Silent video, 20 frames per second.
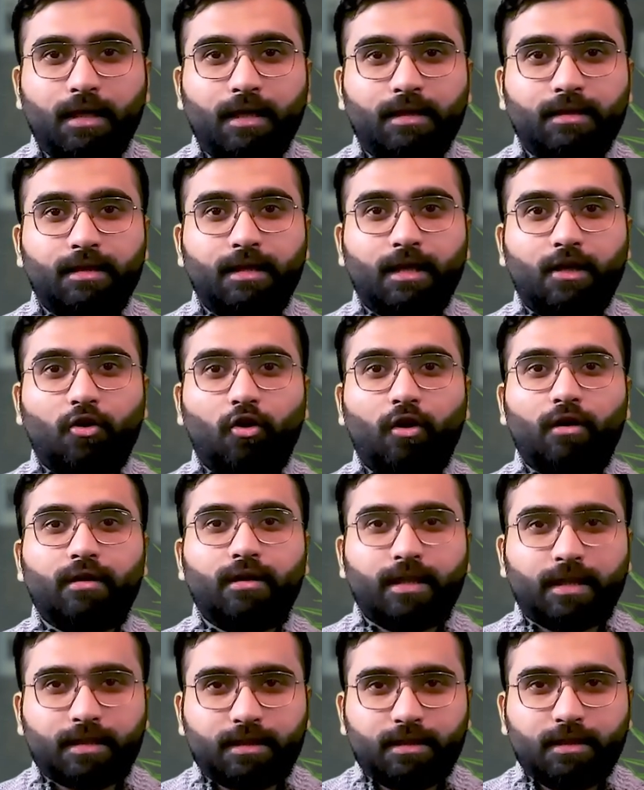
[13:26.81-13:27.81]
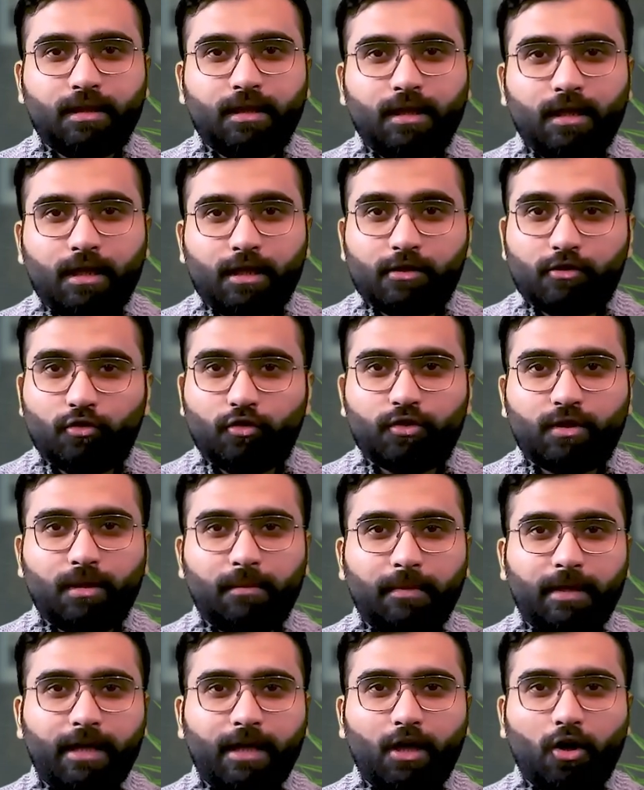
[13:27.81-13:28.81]
They conduct social
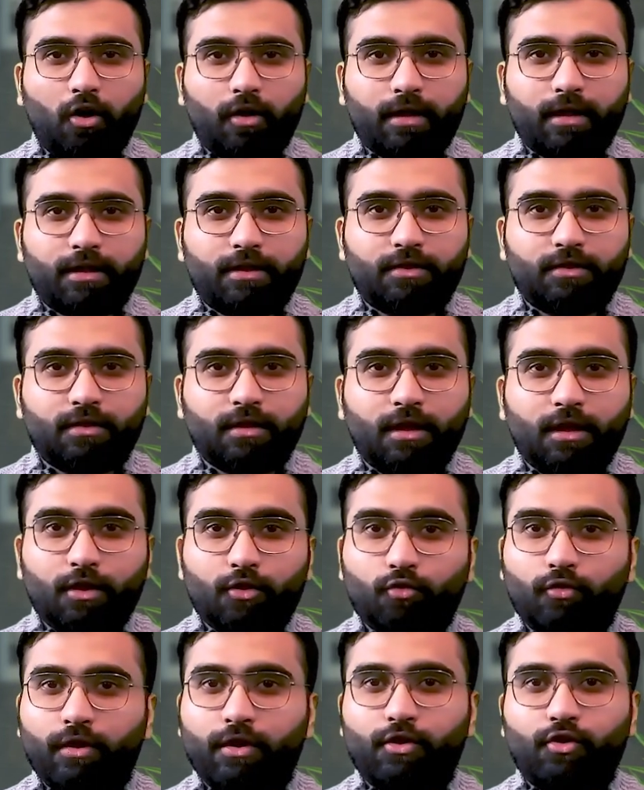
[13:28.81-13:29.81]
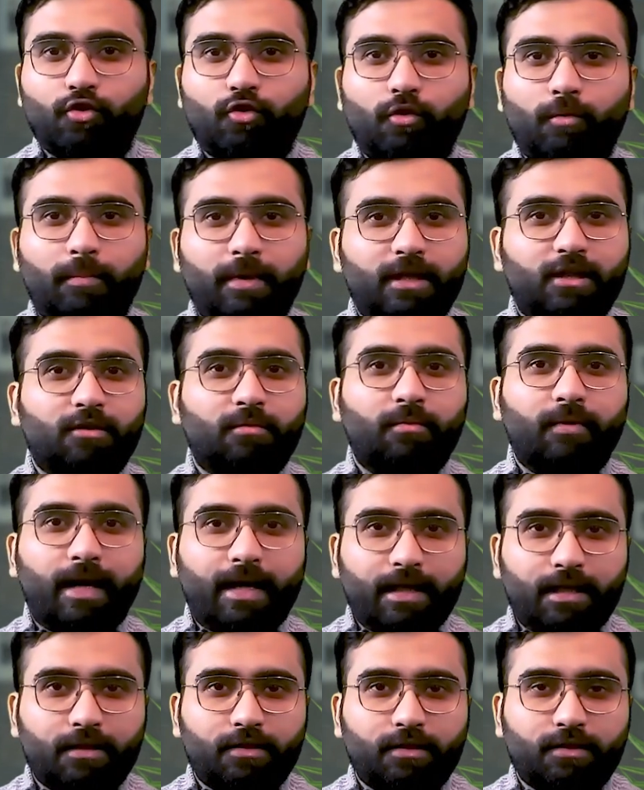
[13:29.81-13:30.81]
media audits to ensure best
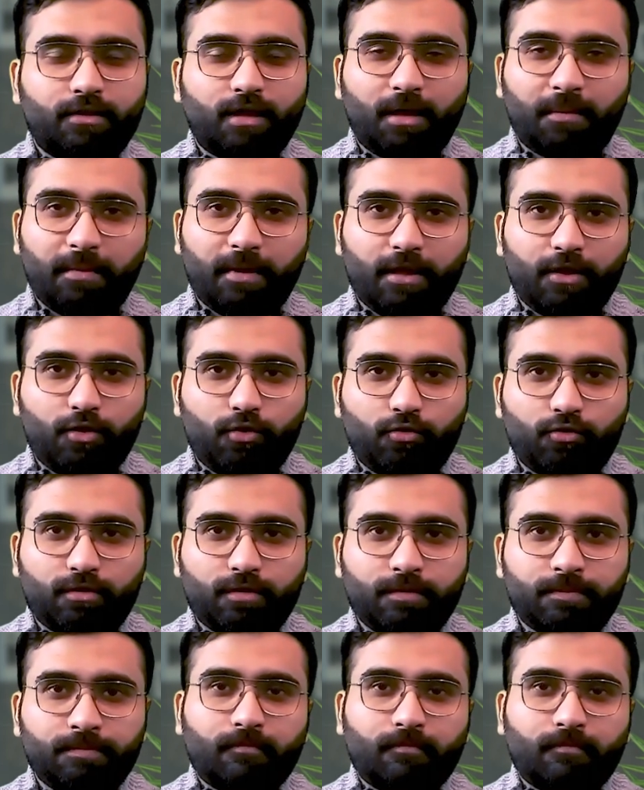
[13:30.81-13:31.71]
practices are being used.